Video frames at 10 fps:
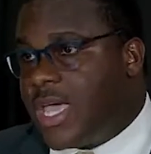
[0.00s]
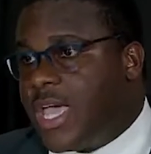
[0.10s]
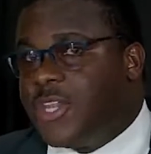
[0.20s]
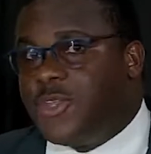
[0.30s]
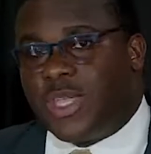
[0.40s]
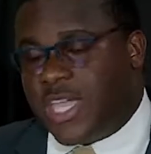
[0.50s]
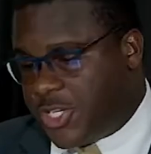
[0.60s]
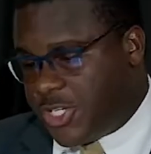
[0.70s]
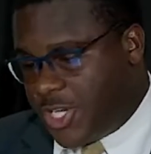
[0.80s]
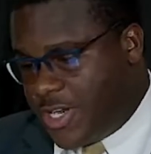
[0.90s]

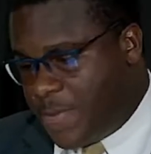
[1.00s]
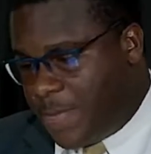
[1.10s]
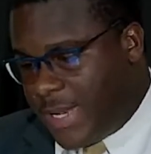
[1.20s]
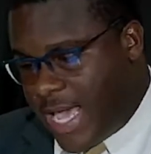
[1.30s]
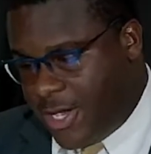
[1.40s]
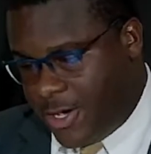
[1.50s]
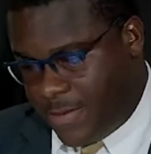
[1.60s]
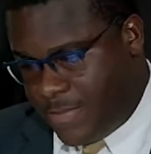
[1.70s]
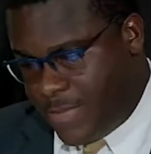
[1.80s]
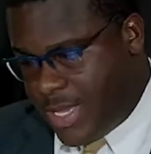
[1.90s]
education planner,
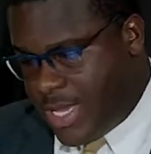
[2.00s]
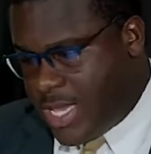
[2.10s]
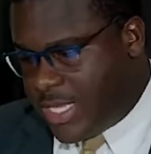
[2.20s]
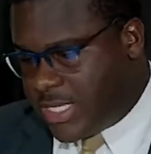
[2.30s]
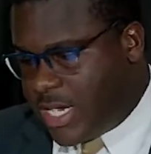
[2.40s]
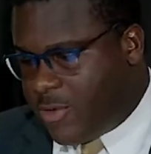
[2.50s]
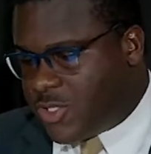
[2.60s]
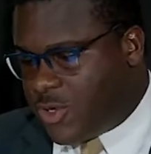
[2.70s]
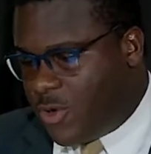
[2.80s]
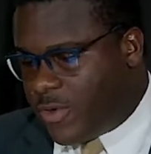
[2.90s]

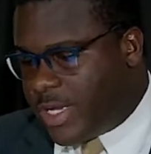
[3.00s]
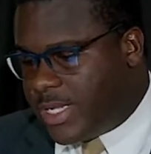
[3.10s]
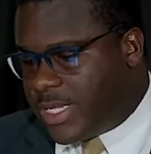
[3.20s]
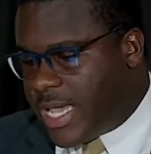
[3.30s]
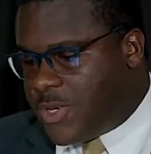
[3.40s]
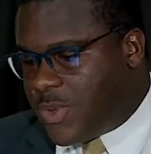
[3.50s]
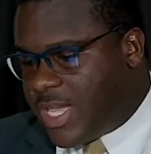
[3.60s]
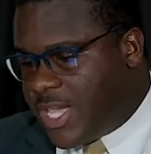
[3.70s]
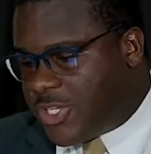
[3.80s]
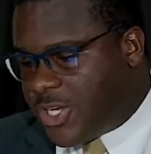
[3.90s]
territorial
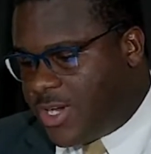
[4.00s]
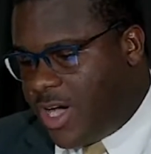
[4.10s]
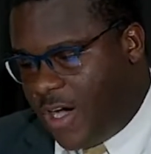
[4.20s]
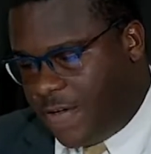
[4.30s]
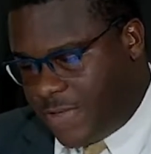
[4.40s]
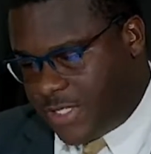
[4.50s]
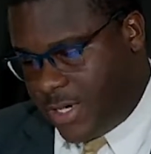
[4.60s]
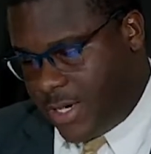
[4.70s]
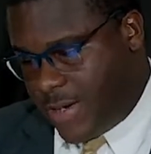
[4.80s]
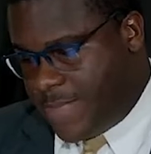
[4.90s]
education officer,